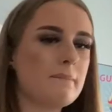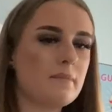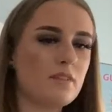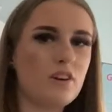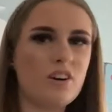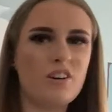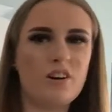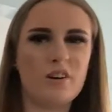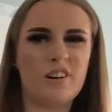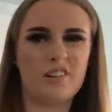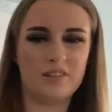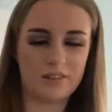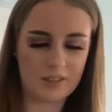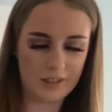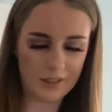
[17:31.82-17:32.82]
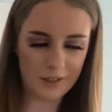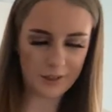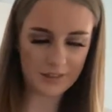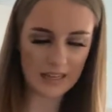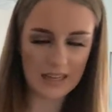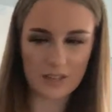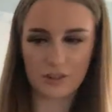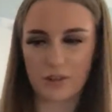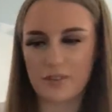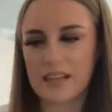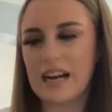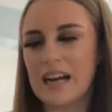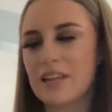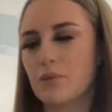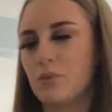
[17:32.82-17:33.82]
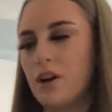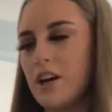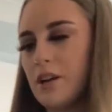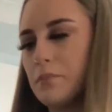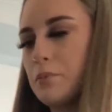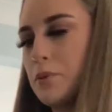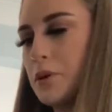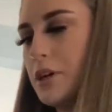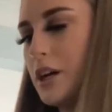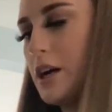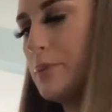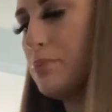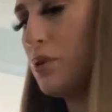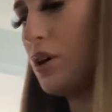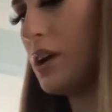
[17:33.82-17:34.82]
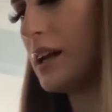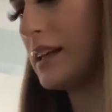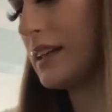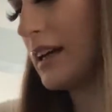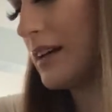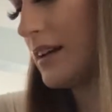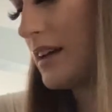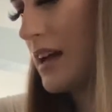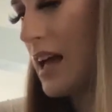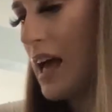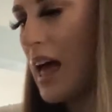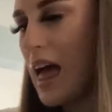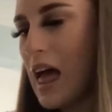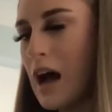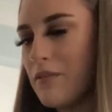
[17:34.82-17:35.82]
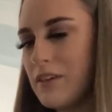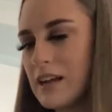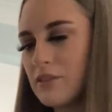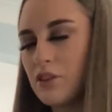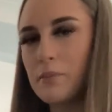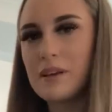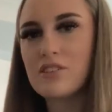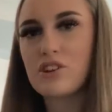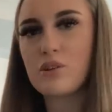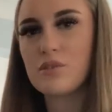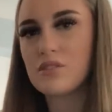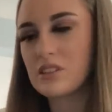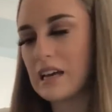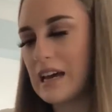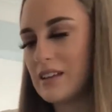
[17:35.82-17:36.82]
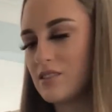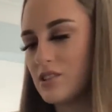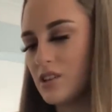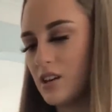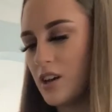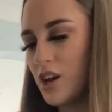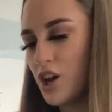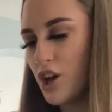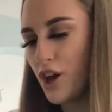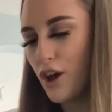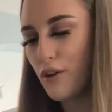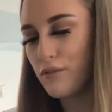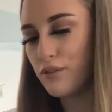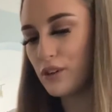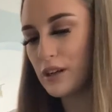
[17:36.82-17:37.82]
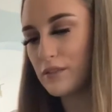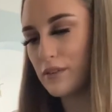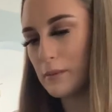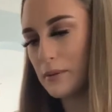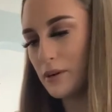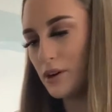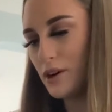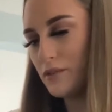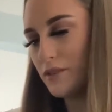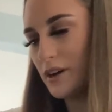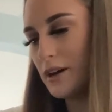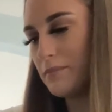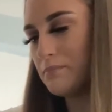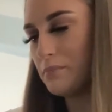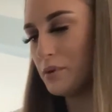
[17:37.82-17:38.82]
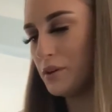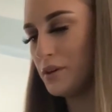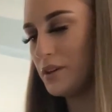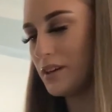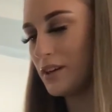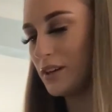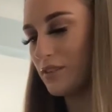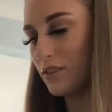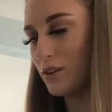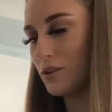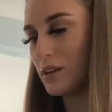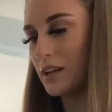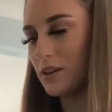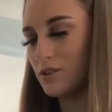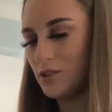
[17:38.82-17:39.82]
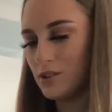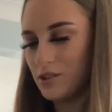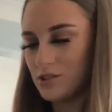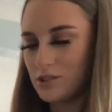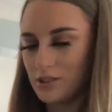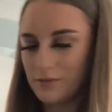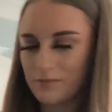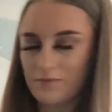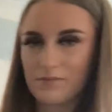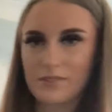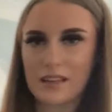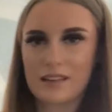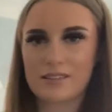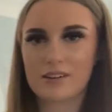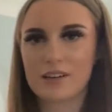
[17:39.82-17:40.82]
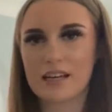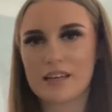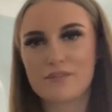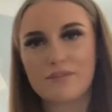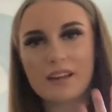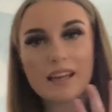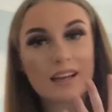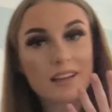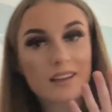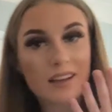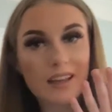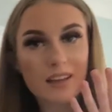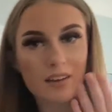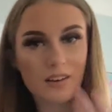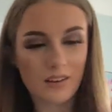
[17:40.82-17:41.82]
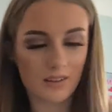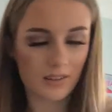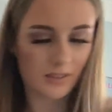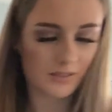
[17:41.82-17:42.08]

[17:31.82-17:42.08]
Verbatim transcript: Oh, kind of. It kind of worked, but I, I am a bit too scared to fully flip it over, but it's looking good. It's looking, finger looking good.